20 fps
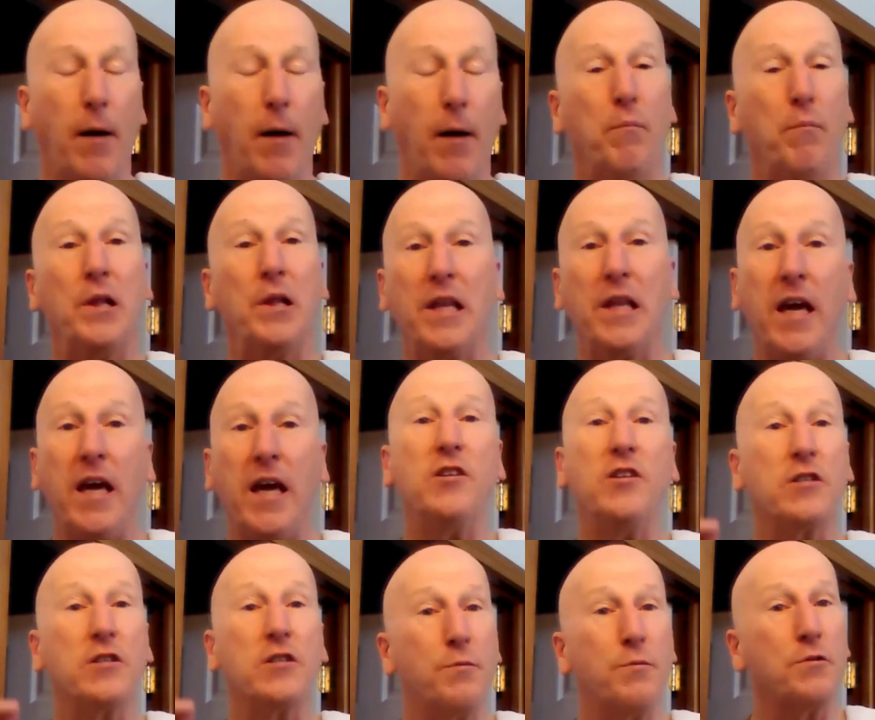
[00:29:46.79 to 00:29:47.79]

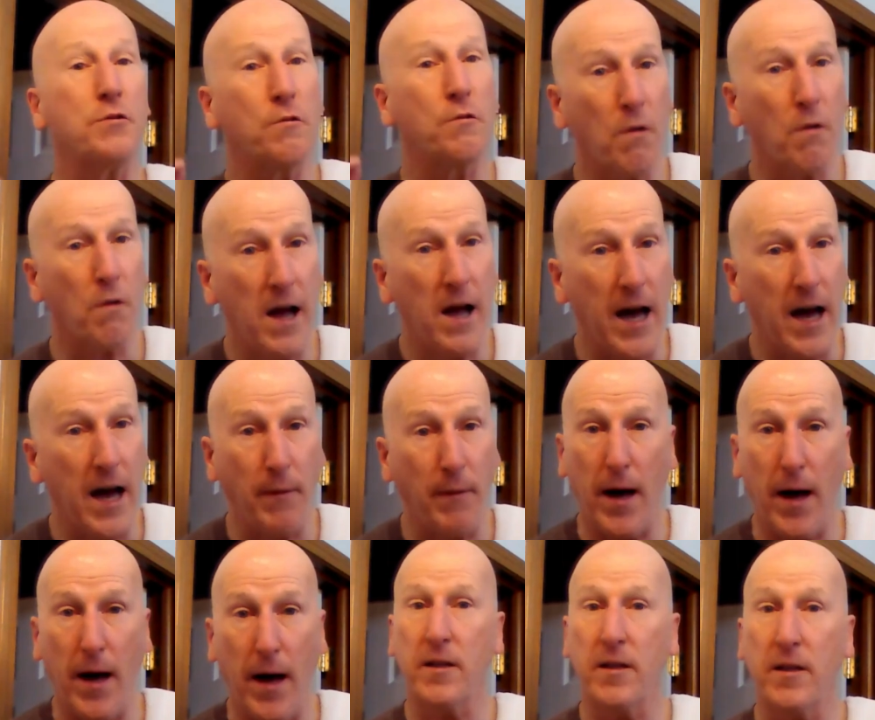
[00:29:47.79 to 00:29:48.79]
Please subscribe.
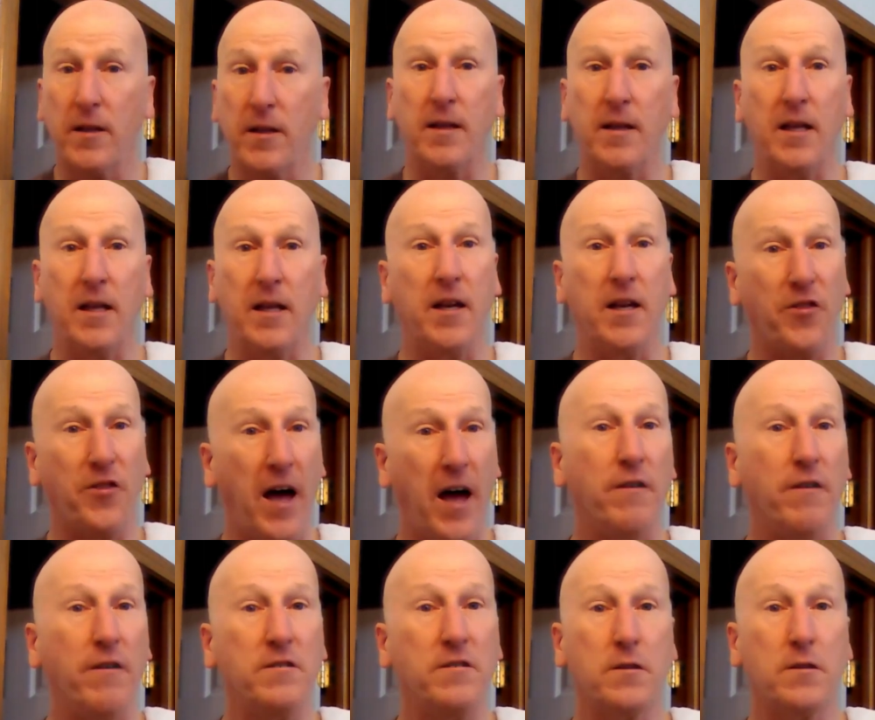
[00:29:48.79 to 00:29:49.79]
I'm going to need
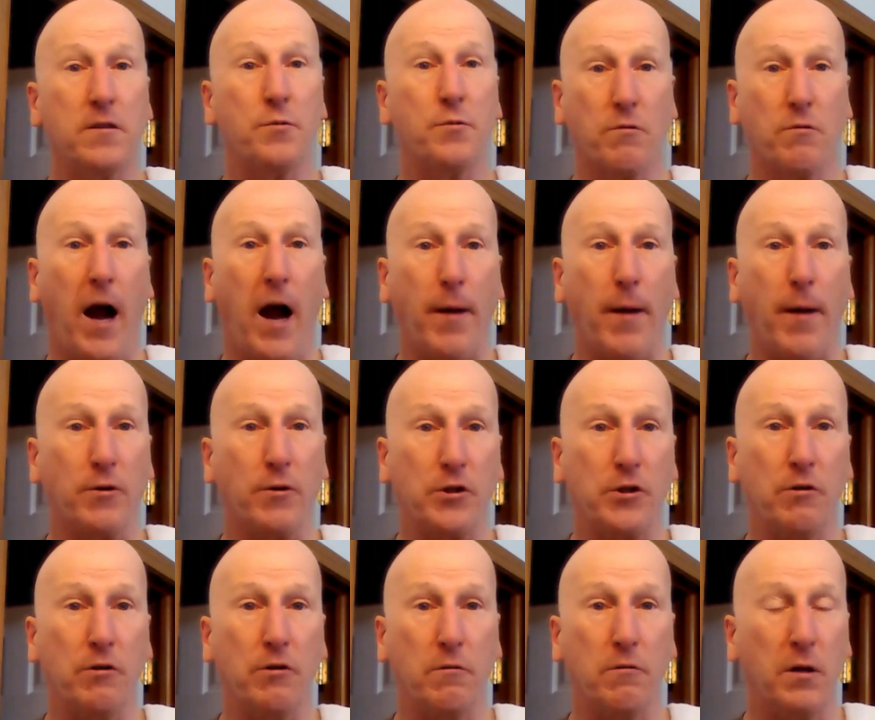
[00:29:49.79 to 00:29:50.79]
1,000 subscribers
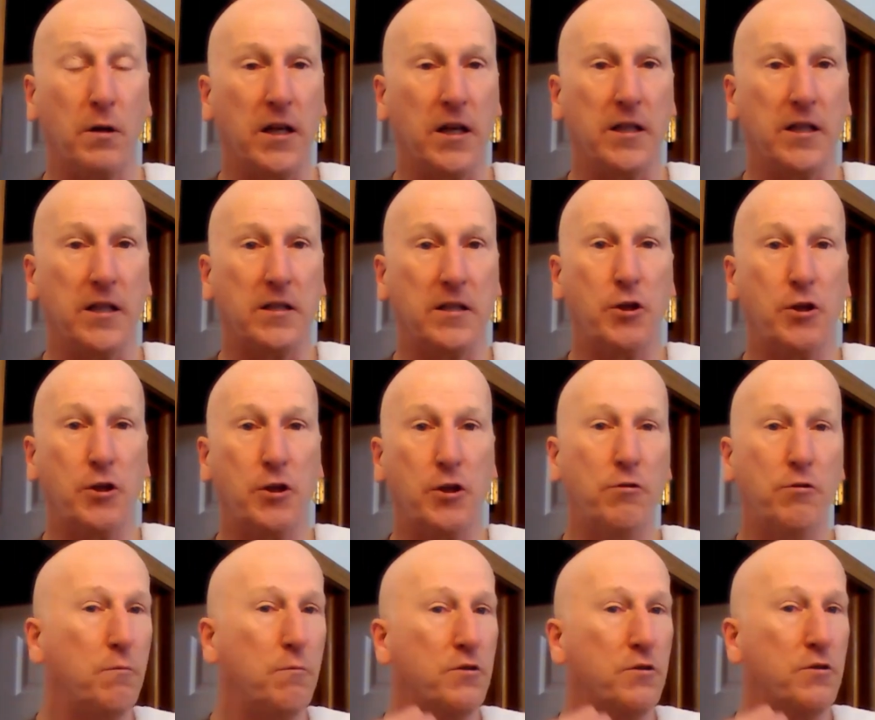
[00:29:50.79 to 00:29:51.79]
soon because
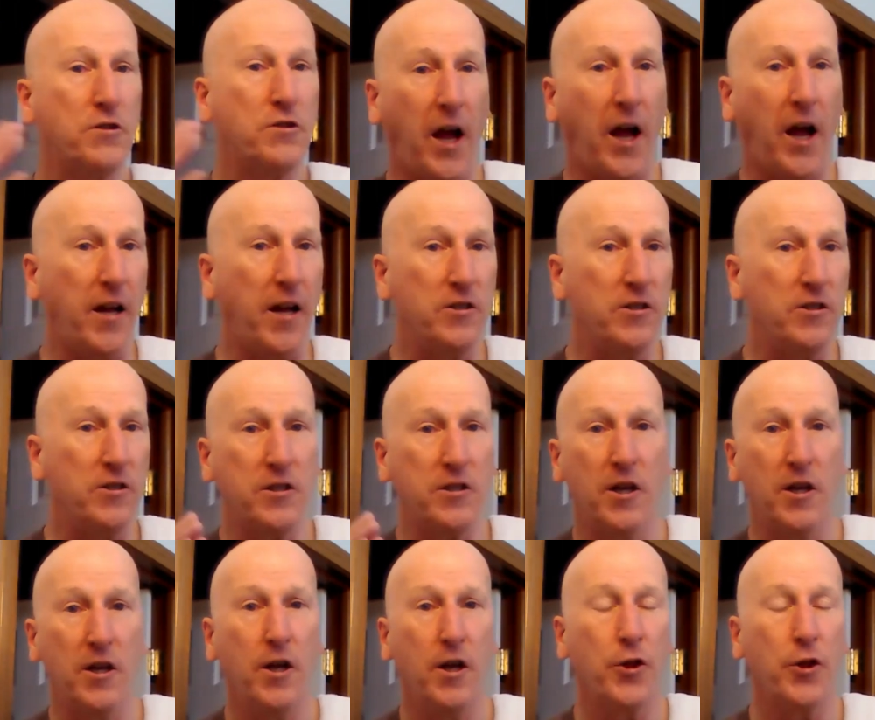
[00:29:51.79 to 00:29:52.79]
YouTube's changed
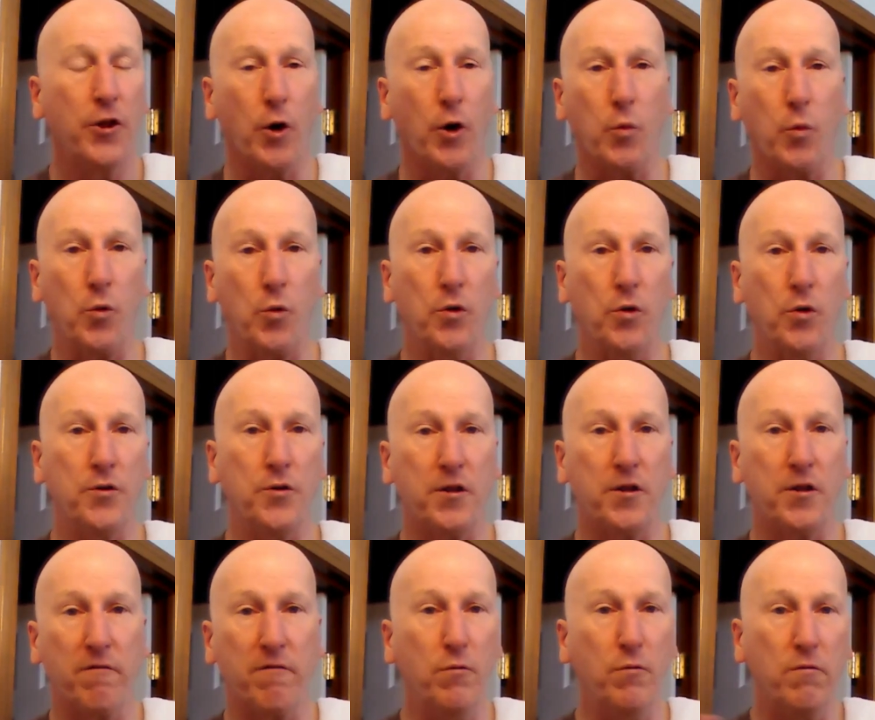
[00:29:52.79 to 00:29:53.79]
their rules.
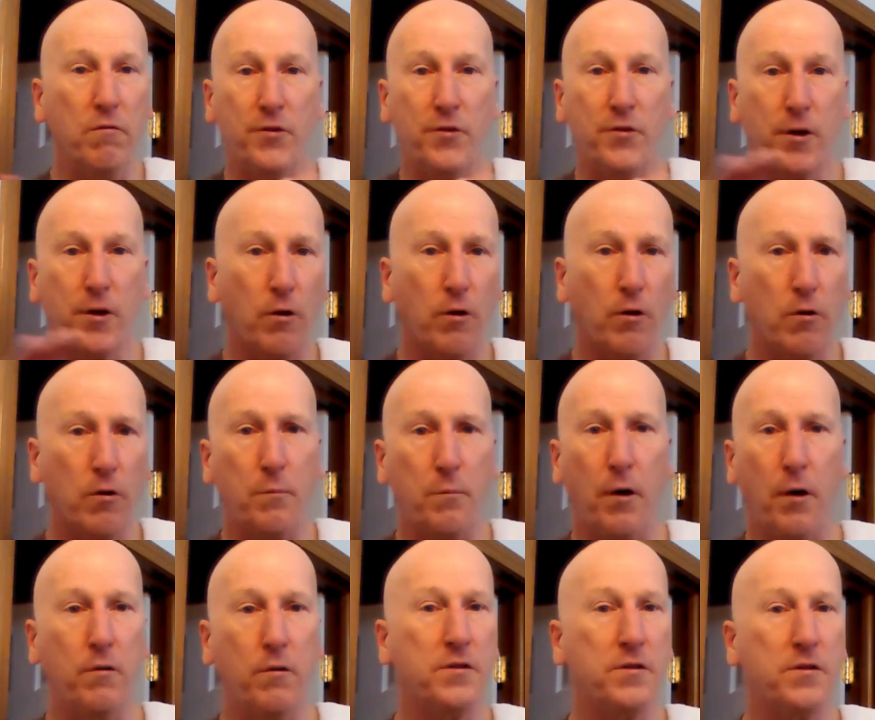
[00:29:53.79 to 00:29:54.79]
They've moved their
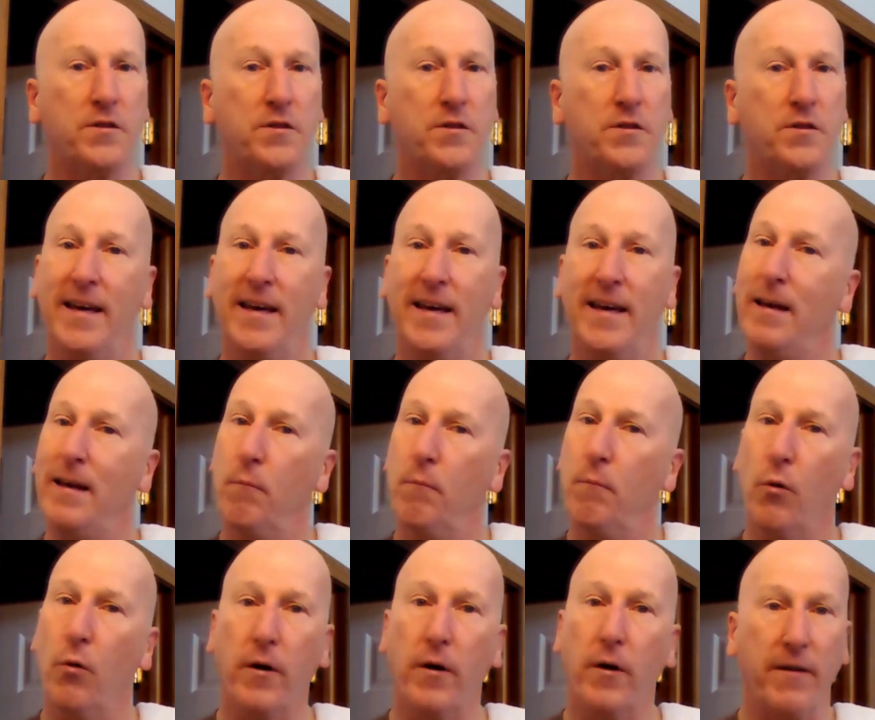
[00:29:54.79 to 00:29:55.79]
goalposts.
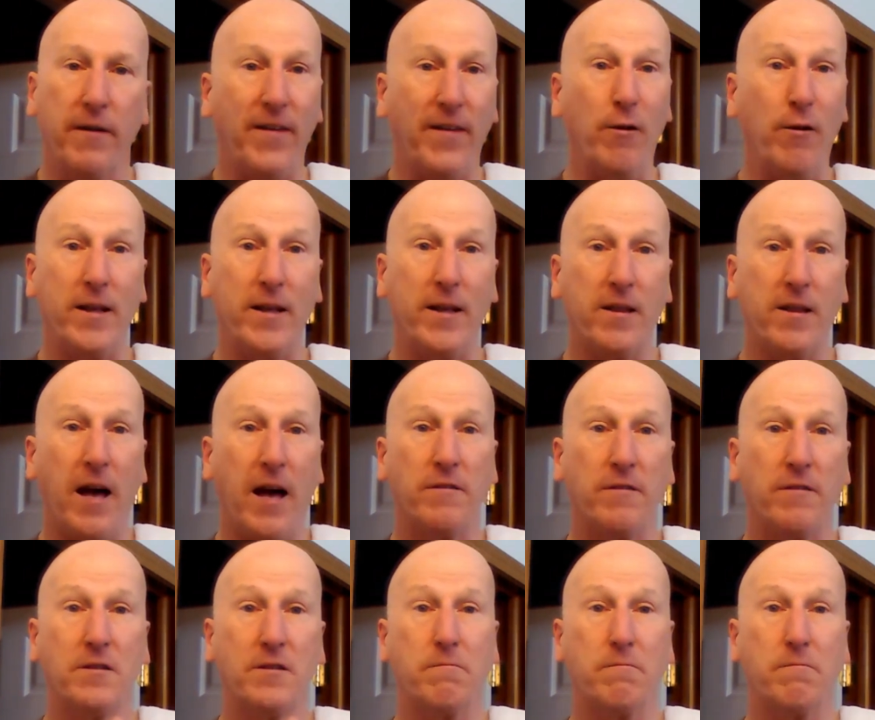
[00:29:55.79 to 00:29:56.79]
Boy, if I don't get
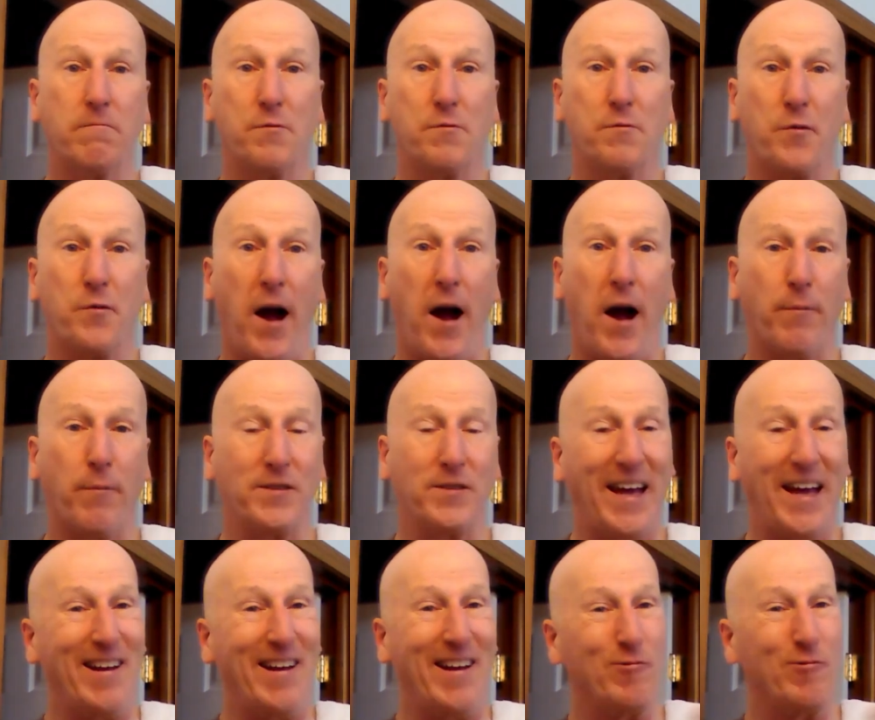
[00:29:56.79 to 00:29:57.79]
1,000 subscribers, subscribers,
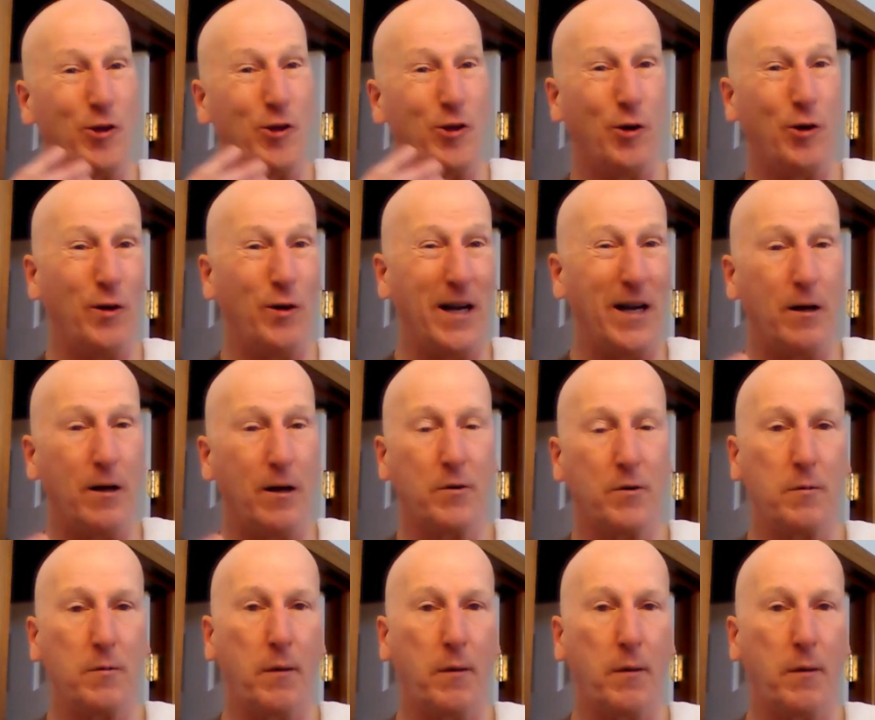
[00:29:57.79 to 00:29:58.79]
I don't know how I'm
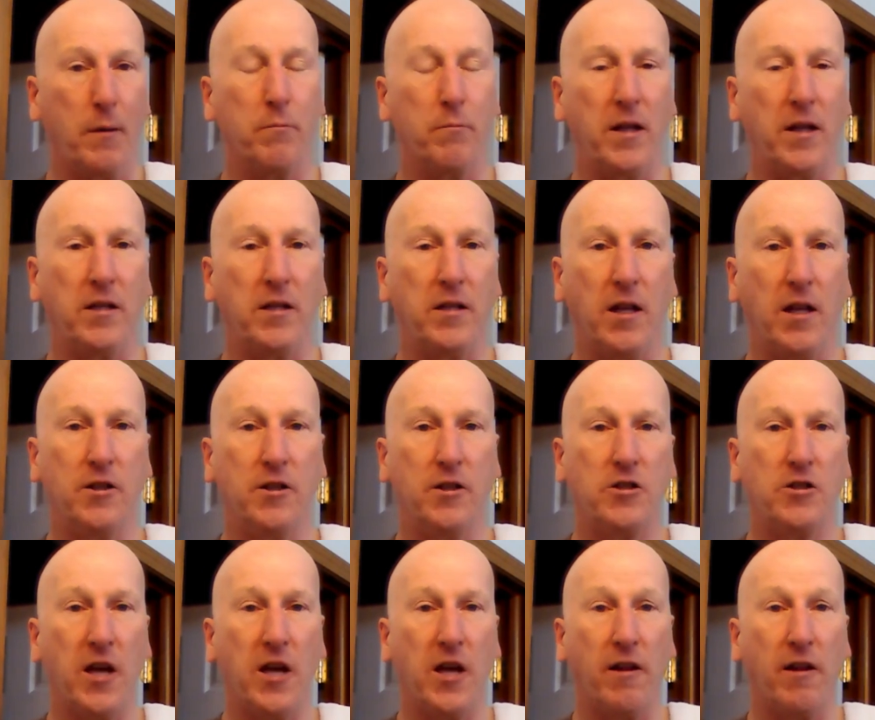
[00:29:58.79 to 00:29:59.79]
going to be able to maintain
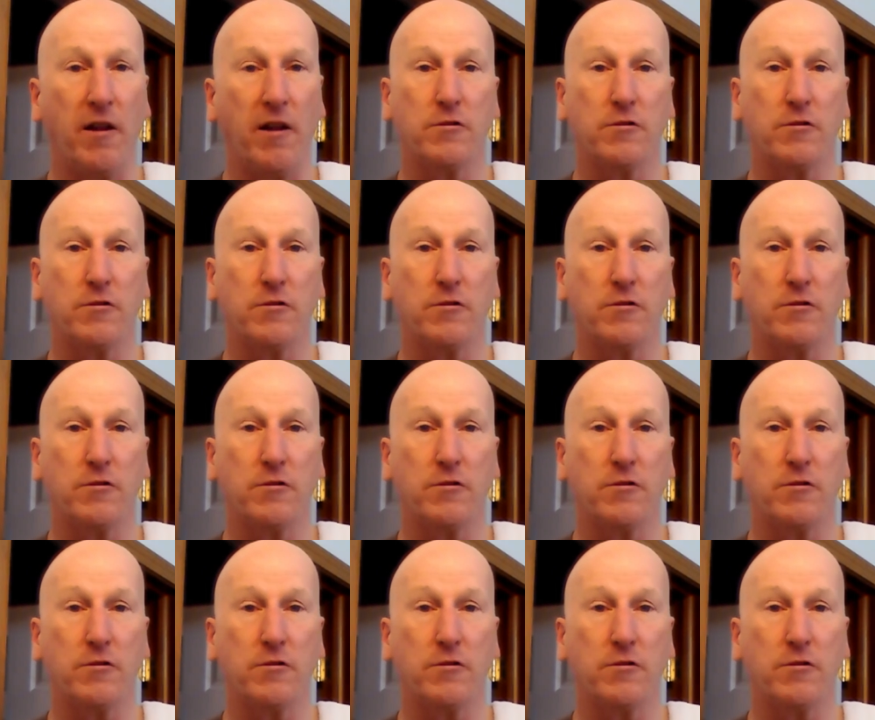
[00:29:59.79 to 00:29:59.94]
this channel.